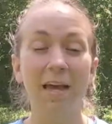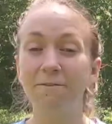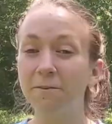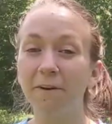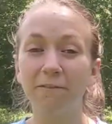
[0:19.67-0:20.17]

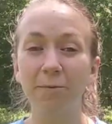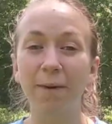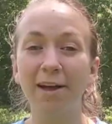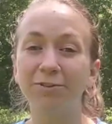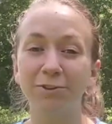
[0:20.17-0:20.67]
If you've ever
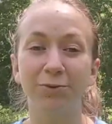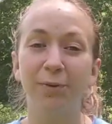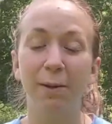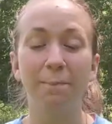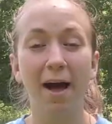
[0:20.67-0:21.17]
been to
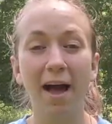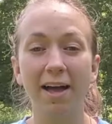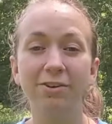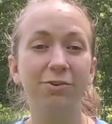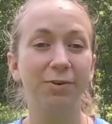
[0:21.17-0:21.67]
a
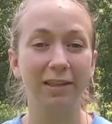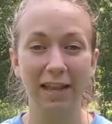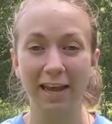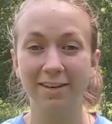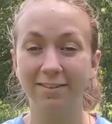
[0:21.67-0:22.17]
pond or
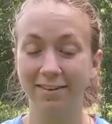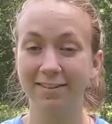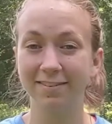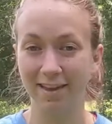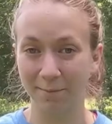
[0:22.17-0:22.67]
lake during
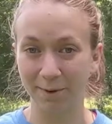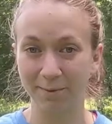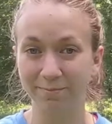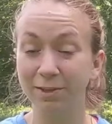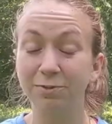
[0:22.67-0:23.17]
the
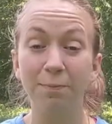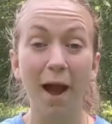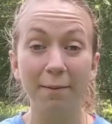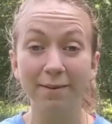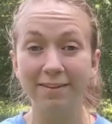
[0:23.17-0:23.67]
summer, then you've
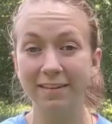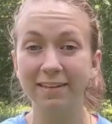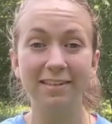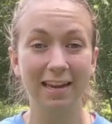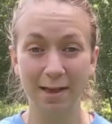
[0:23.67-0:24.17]
probably
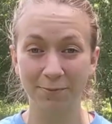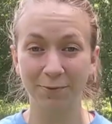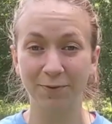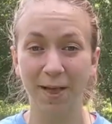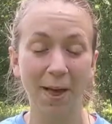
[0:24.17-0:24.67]
seen a
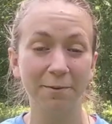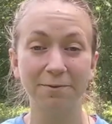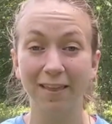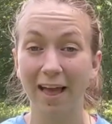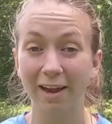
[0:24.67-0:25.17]
damselfly
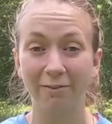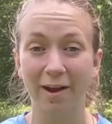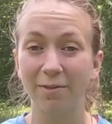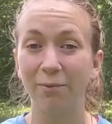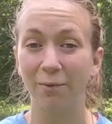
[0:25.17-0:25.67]
flying
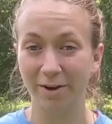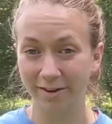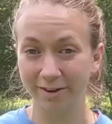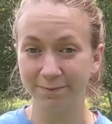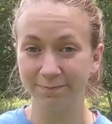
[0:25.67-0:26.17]
around the
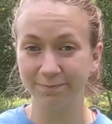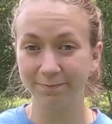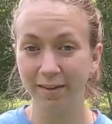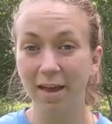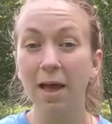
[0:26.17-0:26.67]
water.
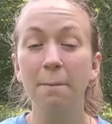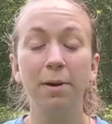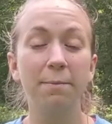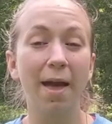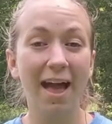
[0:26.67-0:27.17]

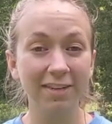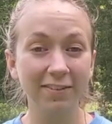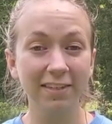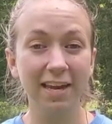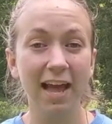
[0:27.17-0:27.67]
But I'm
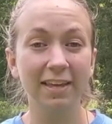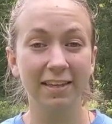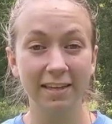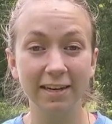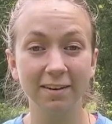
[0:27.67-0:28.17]
actually not
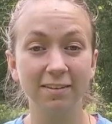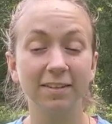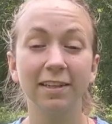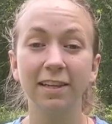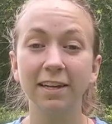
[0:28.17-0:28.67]
here
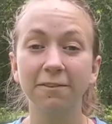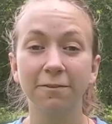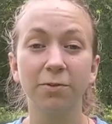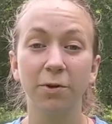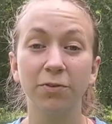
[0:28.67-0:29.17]
to look
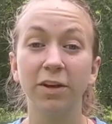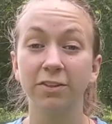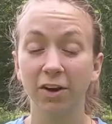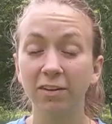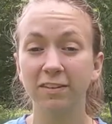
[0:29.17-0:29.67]
for those
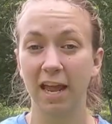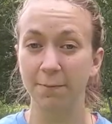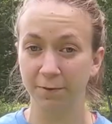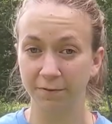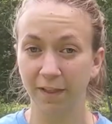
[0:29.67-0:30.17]
adult
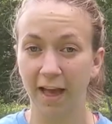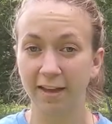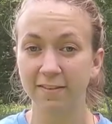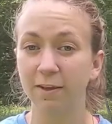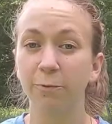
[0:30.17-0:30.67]

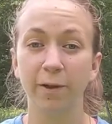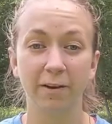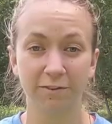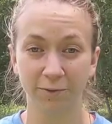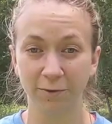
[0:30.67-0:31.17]
damselflies that we
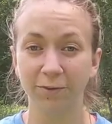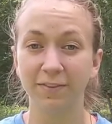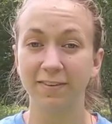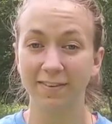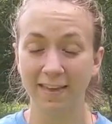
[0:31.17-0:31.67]
are so used
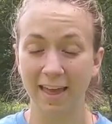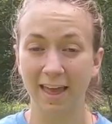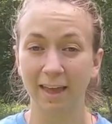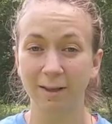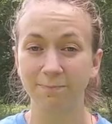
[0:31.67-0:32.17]
to
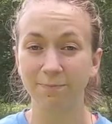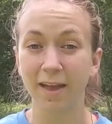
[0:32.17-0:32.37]
seeing.